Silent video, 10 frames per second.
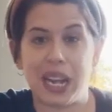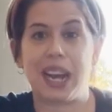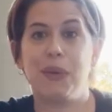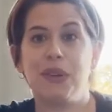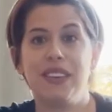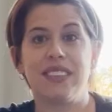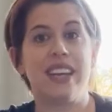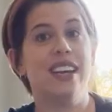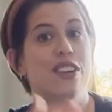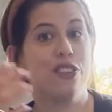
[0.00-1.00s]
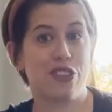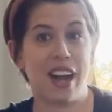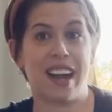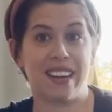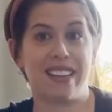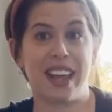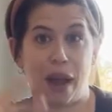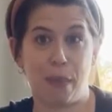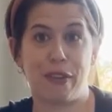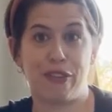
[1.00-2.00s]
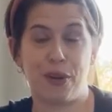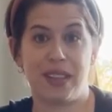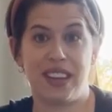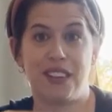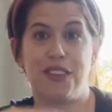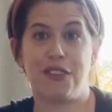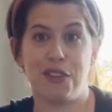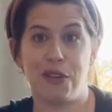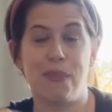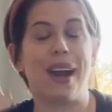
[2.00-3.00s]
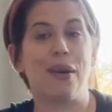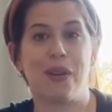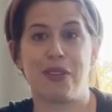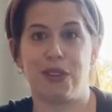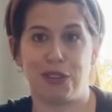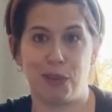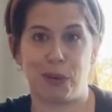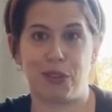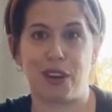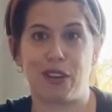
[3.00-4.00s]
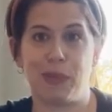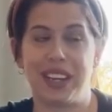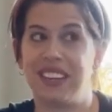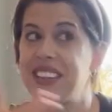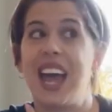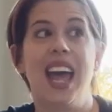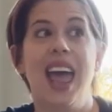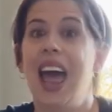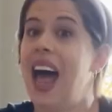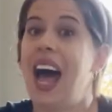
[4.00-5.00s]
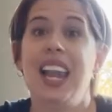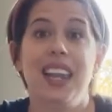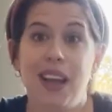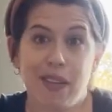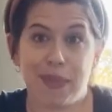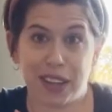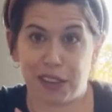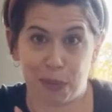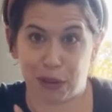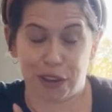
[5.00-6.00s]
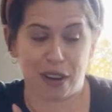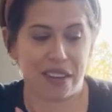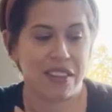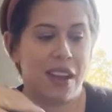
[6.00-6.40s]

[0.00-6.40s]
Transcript: I was shocked that I prefer these to my original Superstars because I love my Superstars.